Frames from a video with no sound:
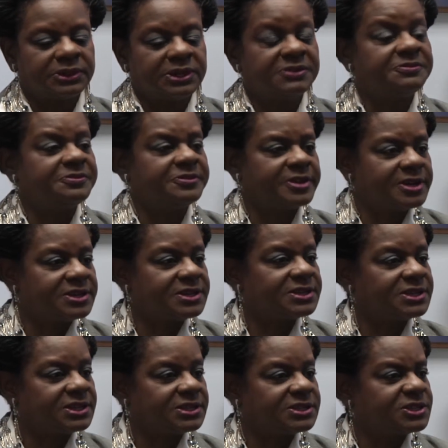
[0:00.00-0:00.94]

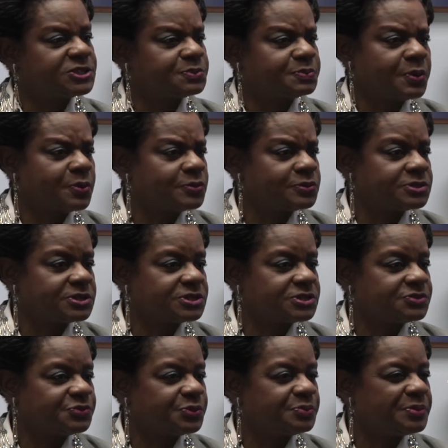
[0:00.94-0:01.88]
event that this
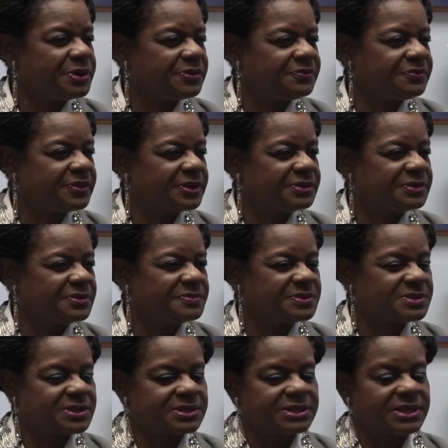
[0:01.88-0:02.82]
poses for many
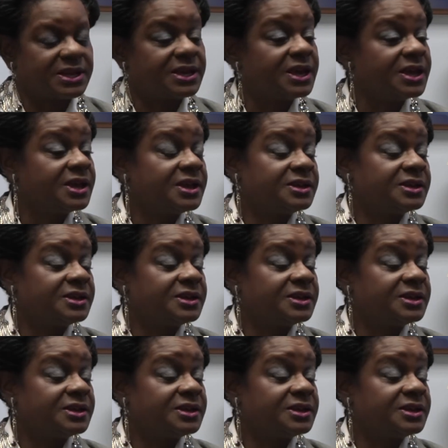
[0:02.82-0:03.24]
victims that they